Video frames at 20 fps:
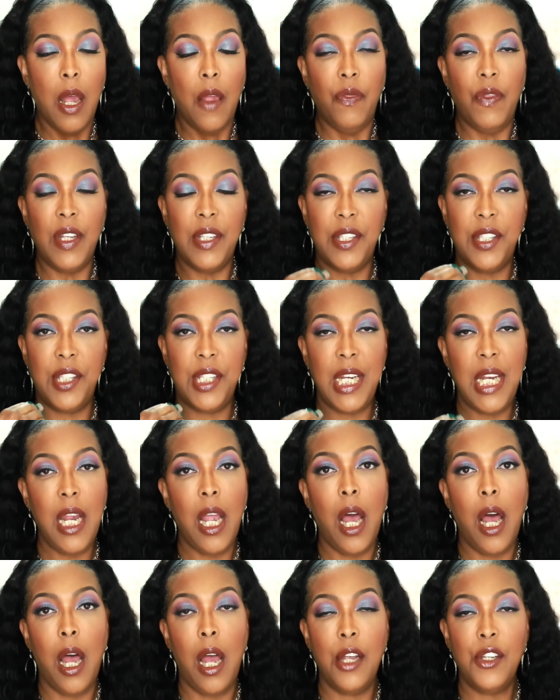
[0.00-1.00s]
The
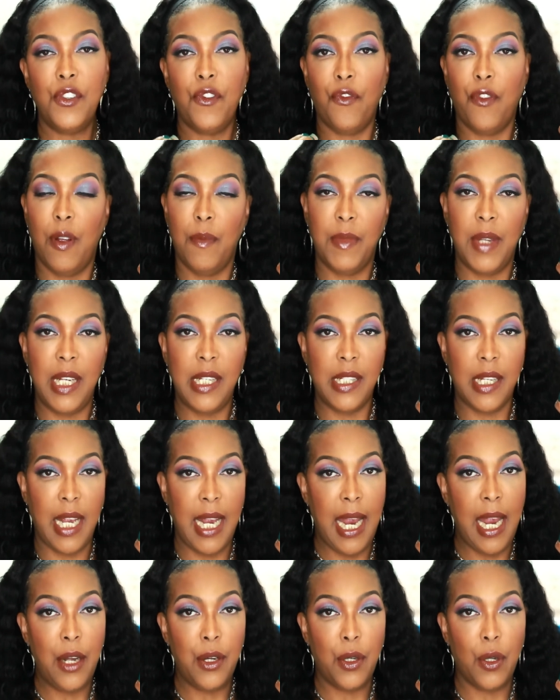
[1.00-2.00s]
sillage from these
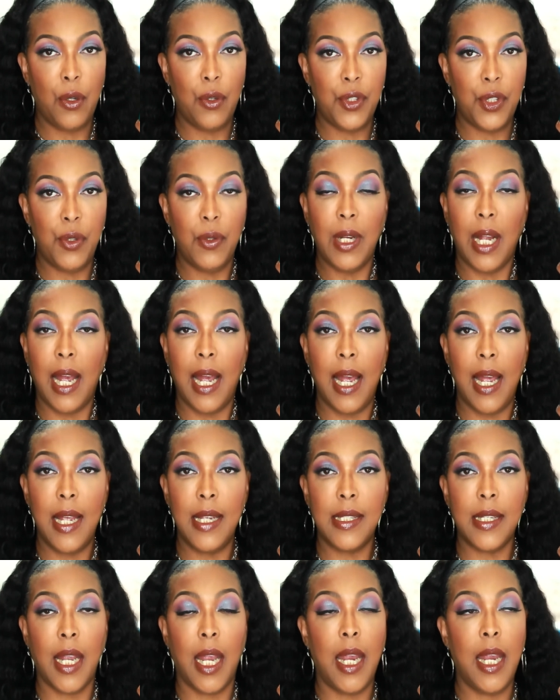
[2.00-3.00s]
candles, you
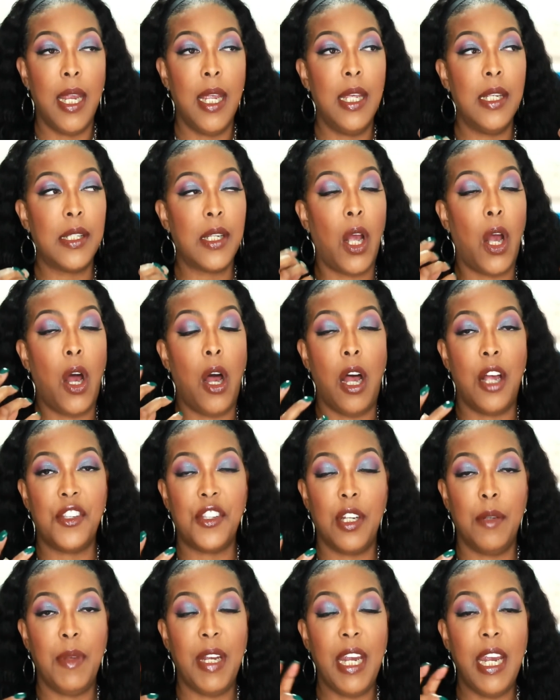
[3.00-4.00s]
guys, is
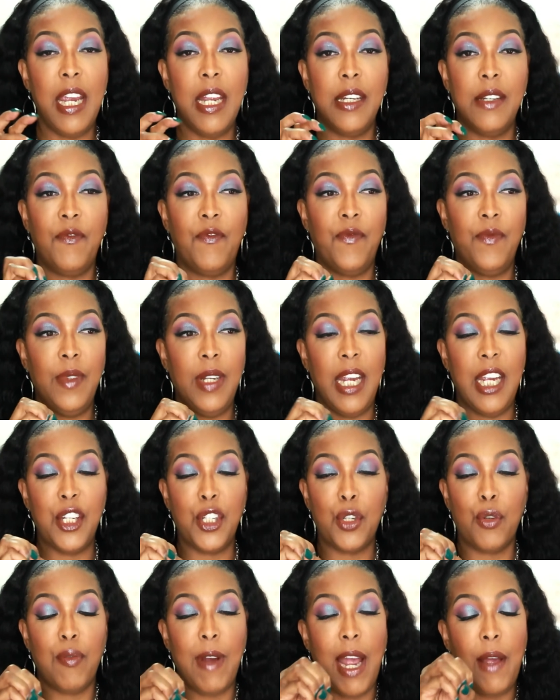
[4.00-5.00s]
awesome. It
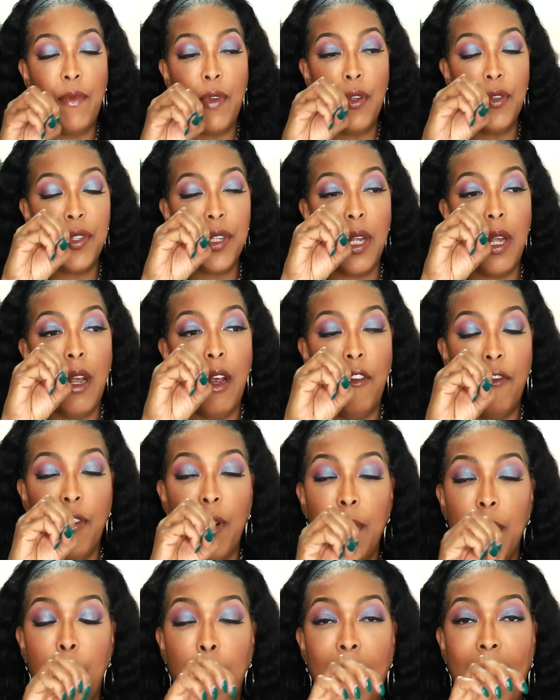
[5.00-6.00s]
travels
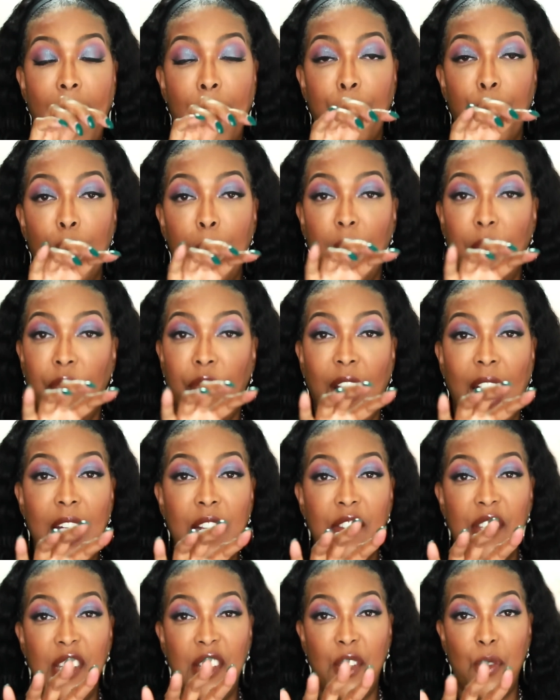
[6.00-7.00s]
from the bathroom and
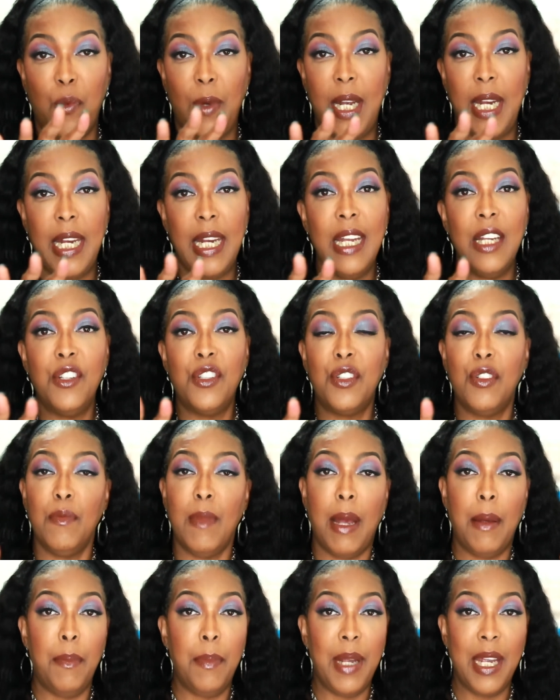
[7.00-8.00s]
finds its way into
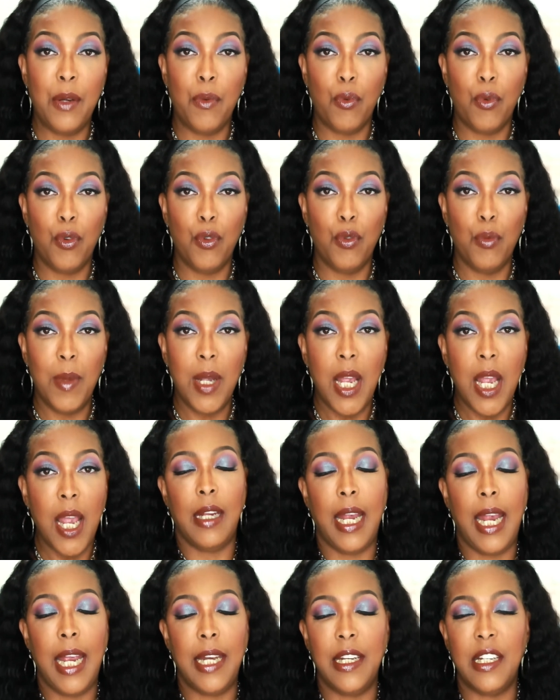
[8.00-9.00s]
my bedroom,
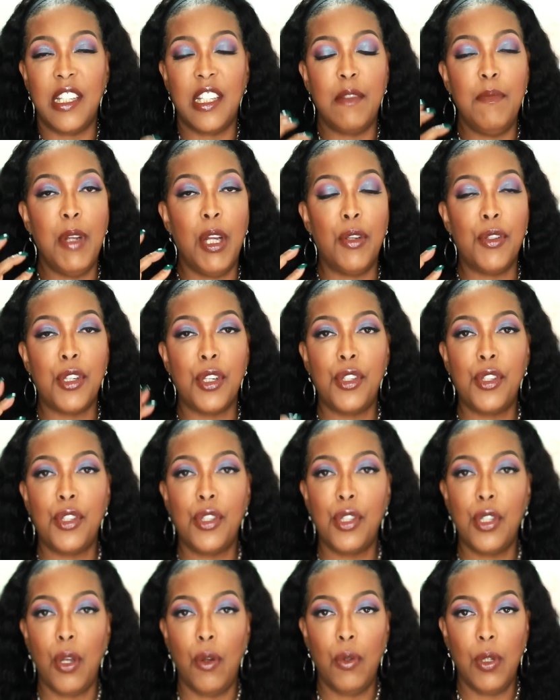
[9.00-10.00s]
and it smells
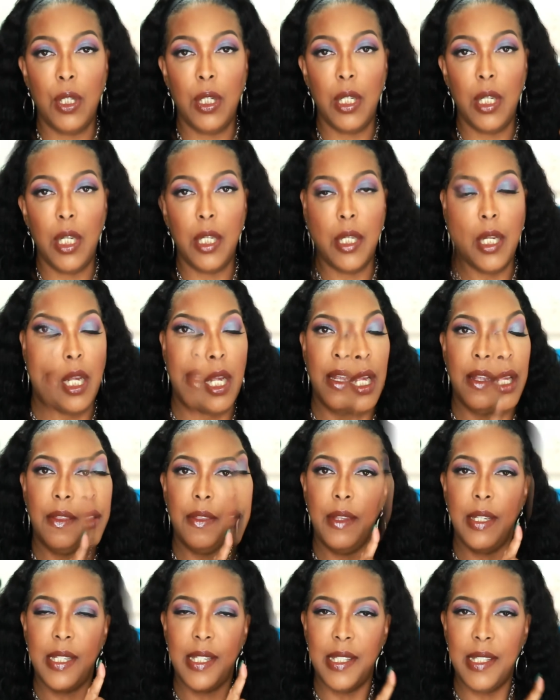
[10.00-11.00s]
so good.
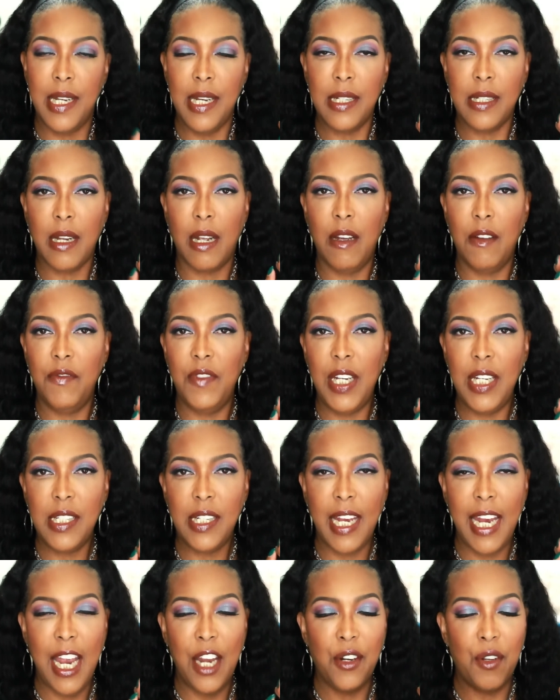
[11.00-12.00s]
The scent of these
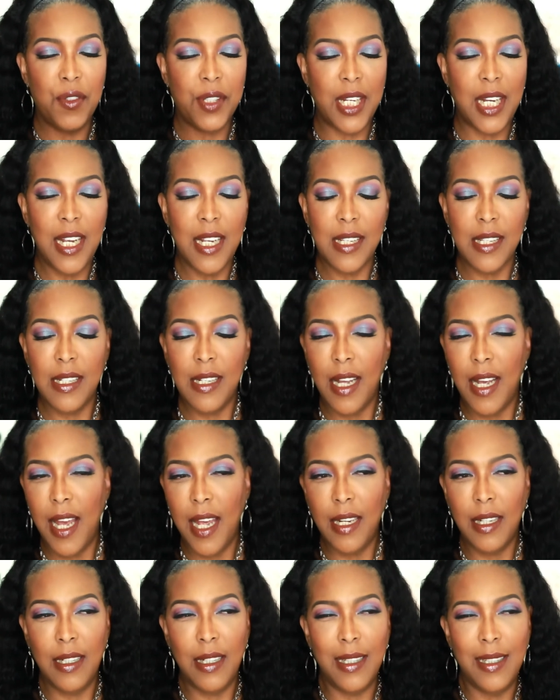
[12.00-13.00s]
candles, it's
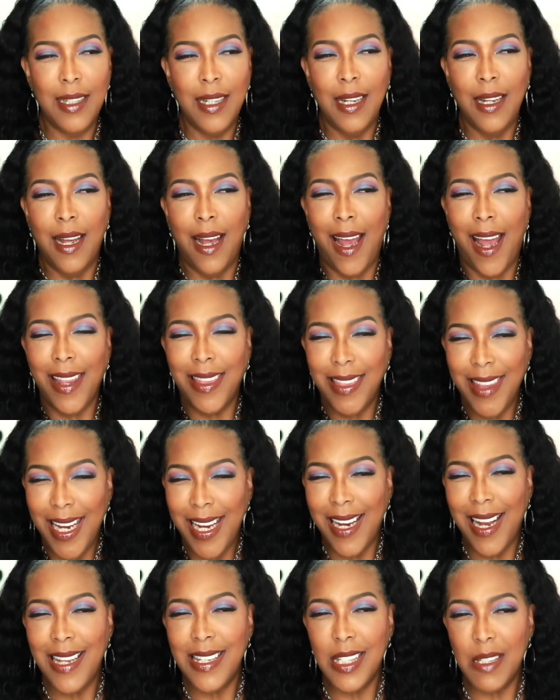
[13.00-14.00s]
not a I
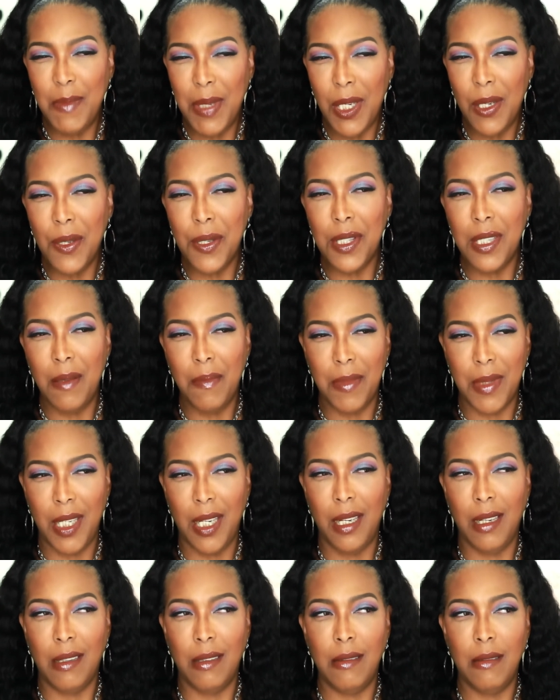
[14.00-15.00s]
think I smell
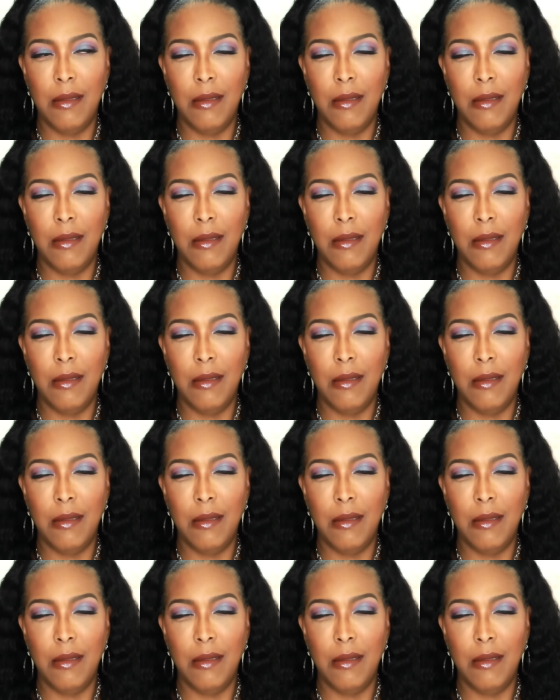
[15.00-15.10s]
something